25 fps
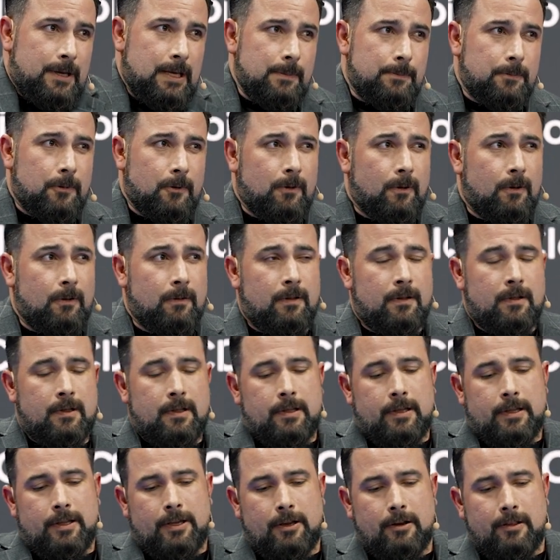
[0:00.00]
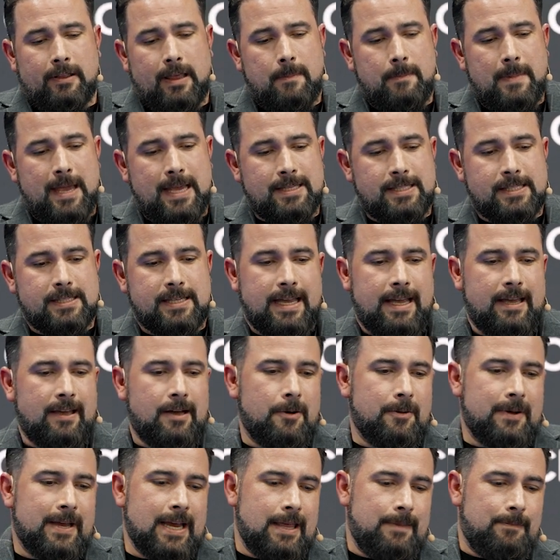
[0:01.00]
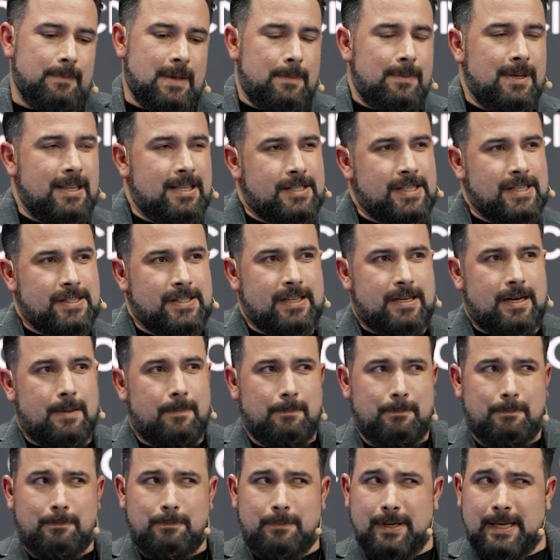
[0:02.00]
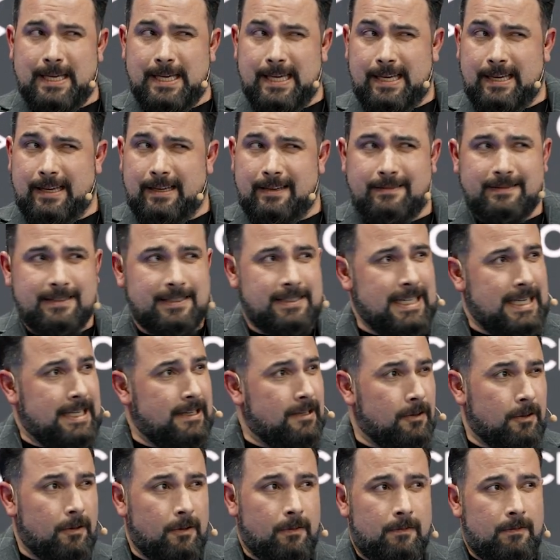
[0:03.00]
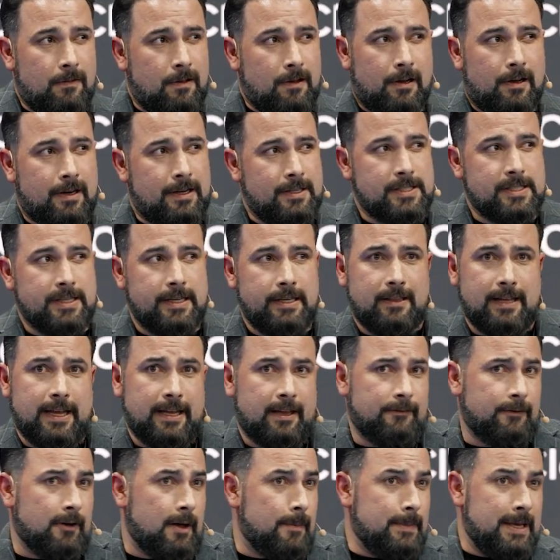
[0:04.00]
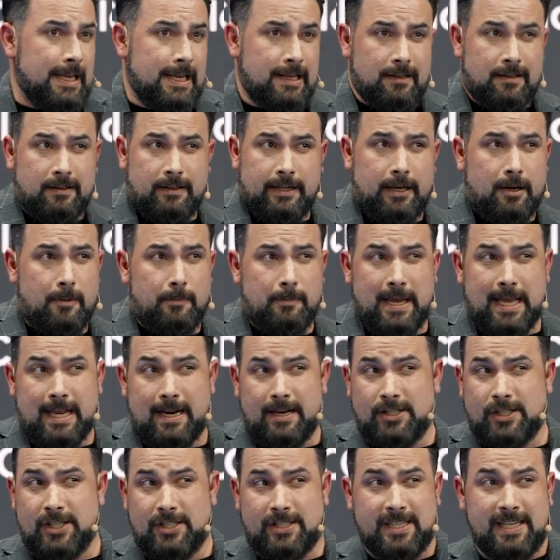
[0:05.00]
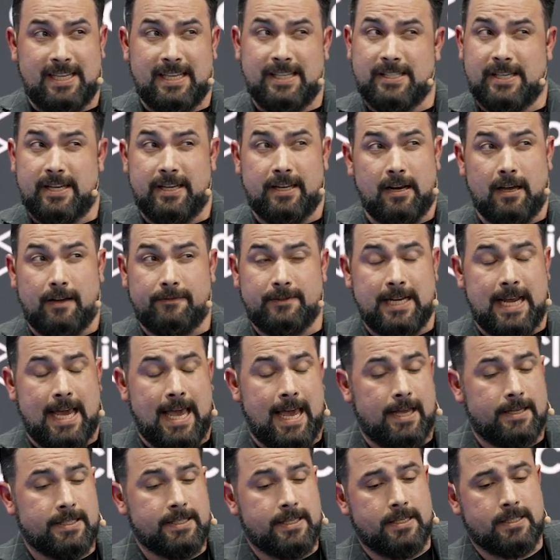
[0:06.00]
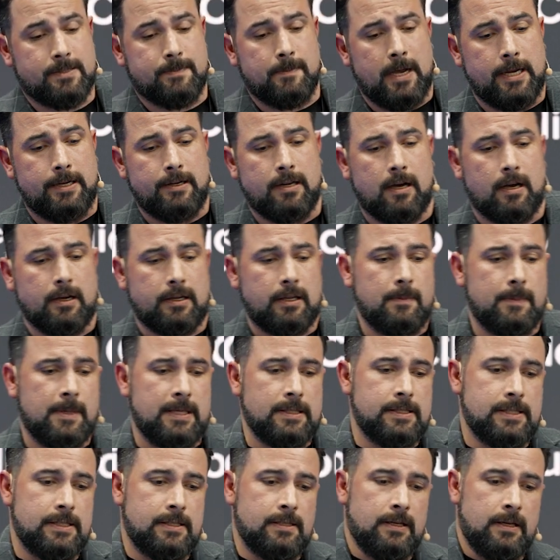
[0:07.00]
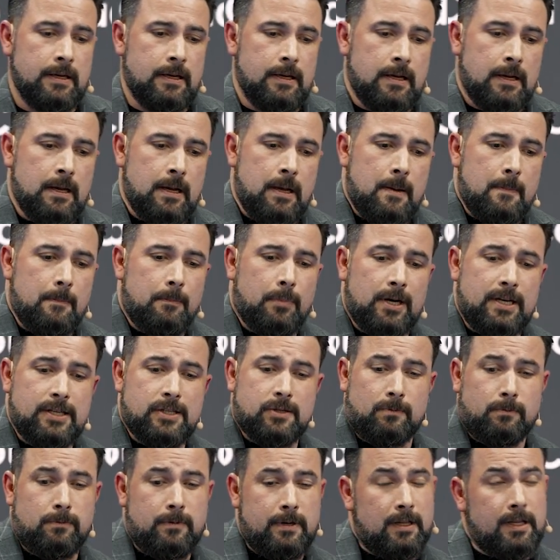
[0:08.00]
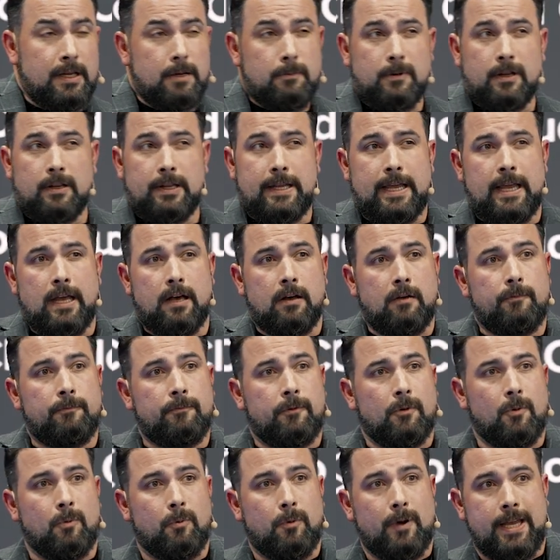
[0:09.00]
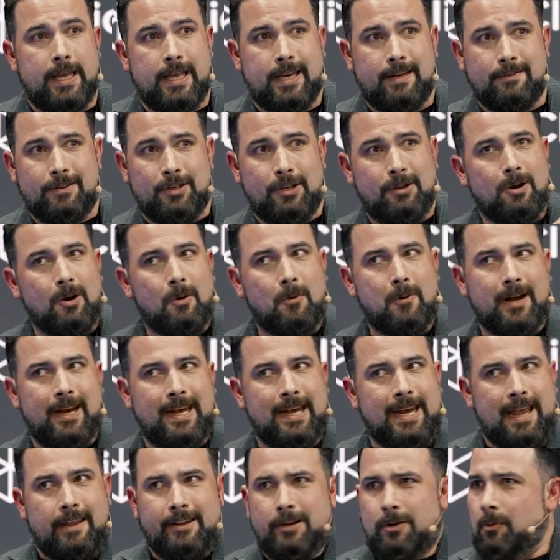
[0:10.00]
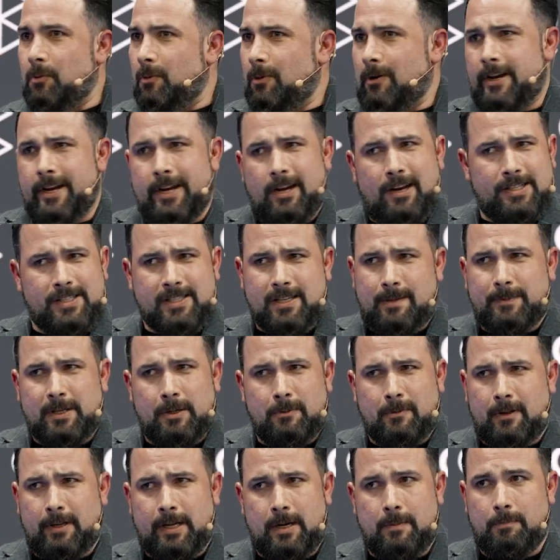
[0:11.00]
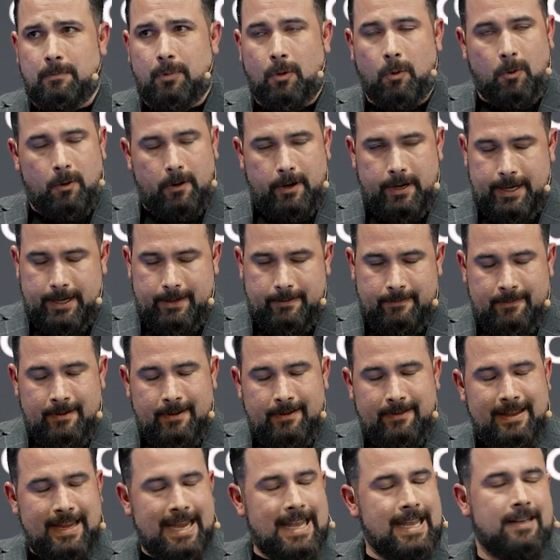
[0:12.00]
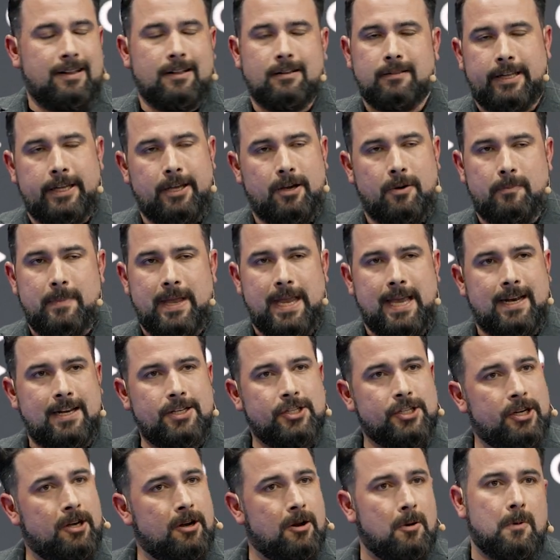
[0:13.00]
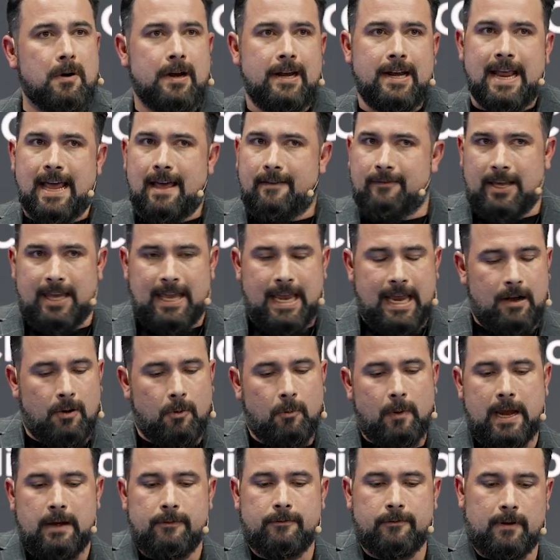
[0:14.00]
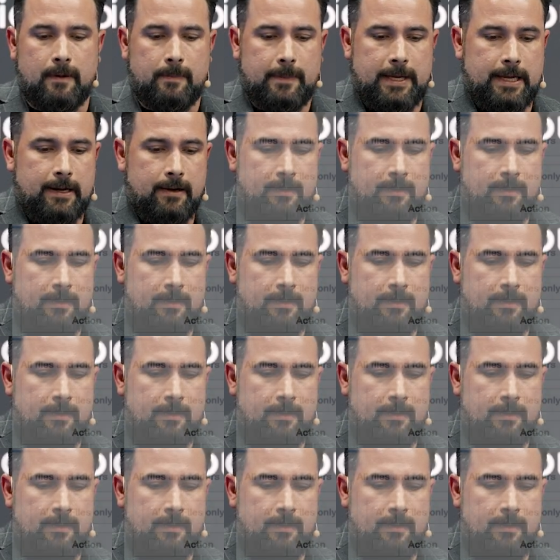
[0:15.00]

people, you know, they may say, okay, maybe this isn't a big deal, honestly. Like if I'm in Clio Manage, it's easy enough to access my documents. But it's really, really helpful when you don't want to, net. you're working on something really important in Clio Manage and you don't want to navigate away from it.